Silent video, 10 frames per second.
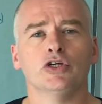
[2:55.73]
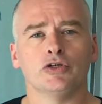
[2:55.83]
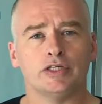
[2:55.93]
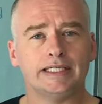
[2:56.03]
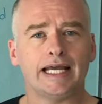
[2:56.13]

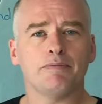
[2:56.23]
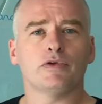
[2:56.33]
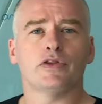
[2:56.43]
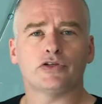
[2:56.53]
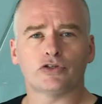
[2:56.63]
named
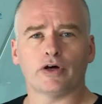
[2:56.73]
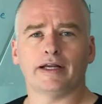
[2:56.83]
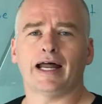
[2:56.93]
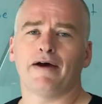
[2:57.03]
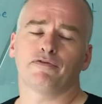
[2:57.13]
the sonnet
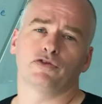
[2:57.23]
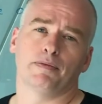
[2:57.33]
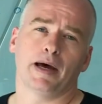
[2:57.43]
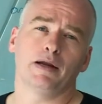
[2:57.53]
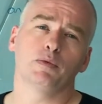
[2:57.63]
after him.
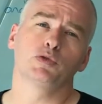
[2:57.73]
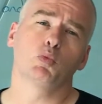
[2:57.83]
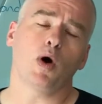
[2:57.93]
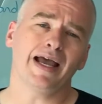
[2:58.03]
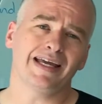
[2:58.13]
And it was
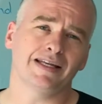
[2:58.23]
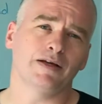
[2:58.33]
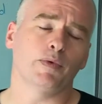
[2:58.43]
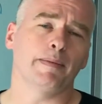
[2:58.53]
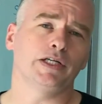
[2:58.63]
Wyatt,
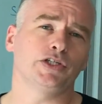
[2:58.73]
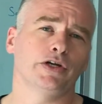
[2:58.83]
who I mentioned